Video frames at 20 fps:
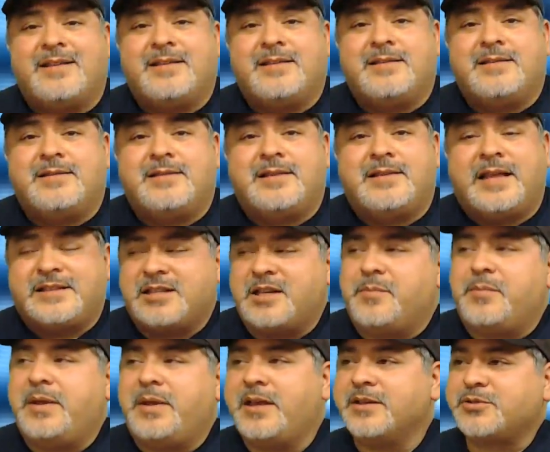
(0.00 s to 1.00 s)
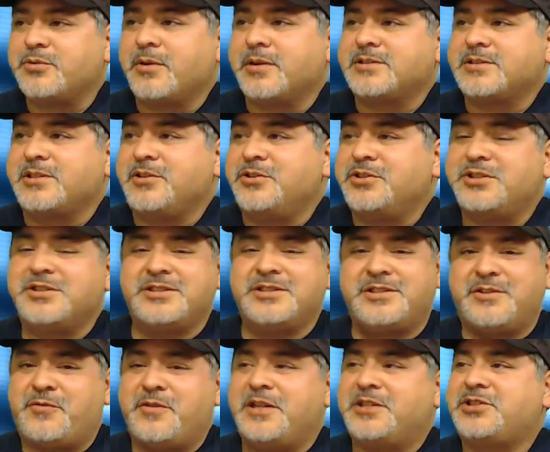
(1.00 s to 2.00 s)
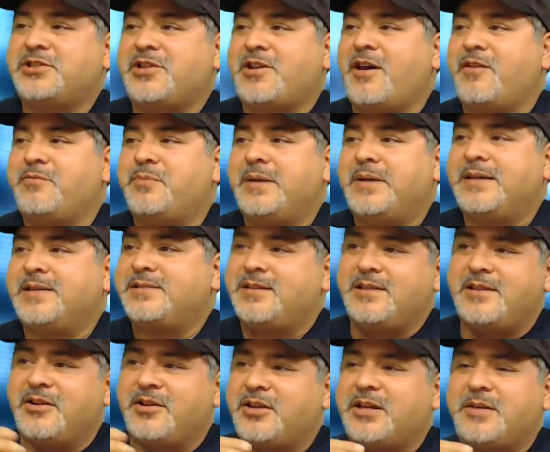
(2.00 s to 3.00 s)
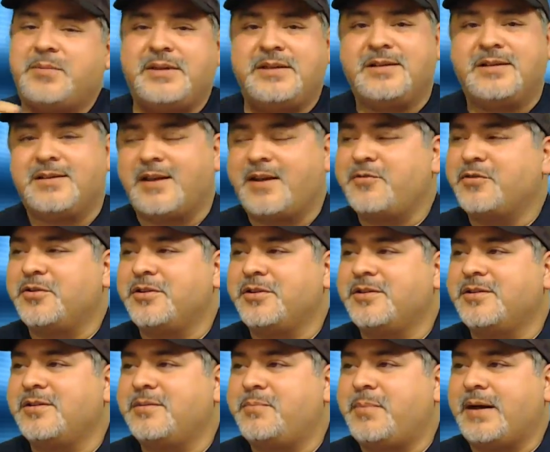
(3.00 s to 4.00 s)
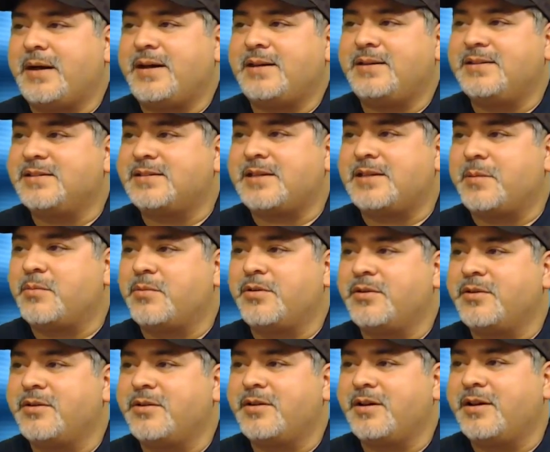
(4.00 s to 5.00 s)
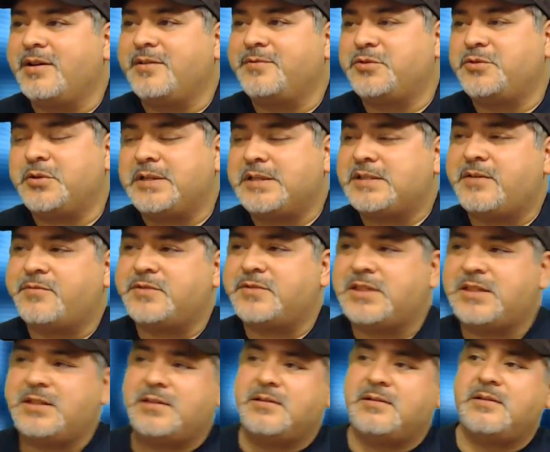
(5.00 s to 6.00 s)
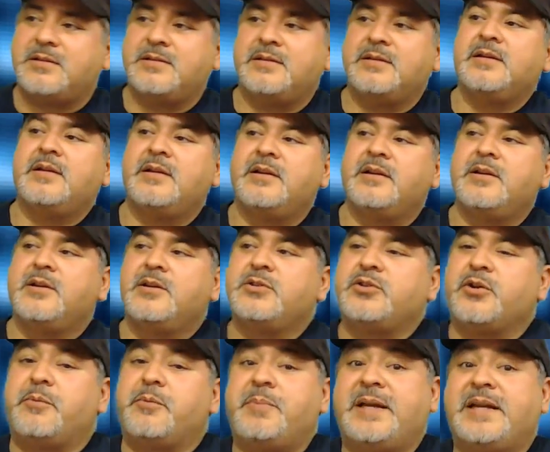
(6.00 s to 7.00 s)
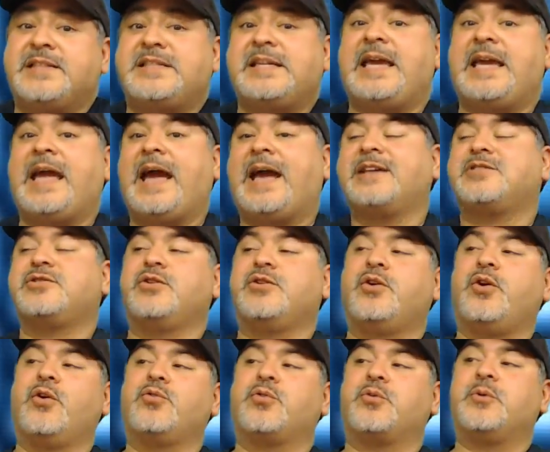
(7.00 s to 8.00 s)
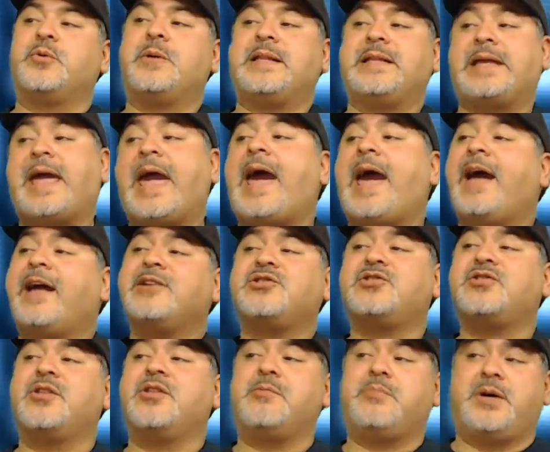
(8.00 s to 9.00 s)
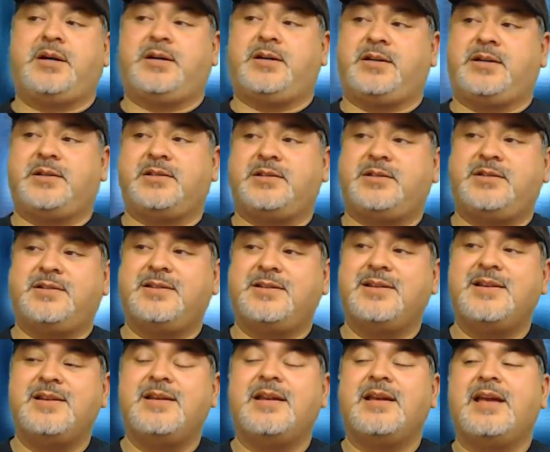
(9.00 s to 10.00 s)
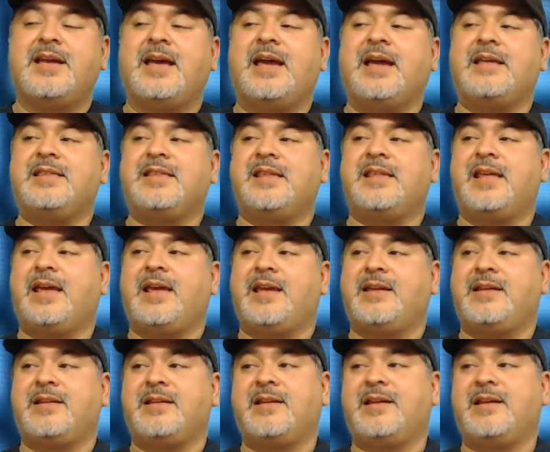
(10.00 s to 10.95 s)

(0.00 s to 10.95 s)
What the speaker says: That's going to be his resolution to finish it off because they're going to be delivered by December of 2017. So because he has to go through and catch the bugs, and then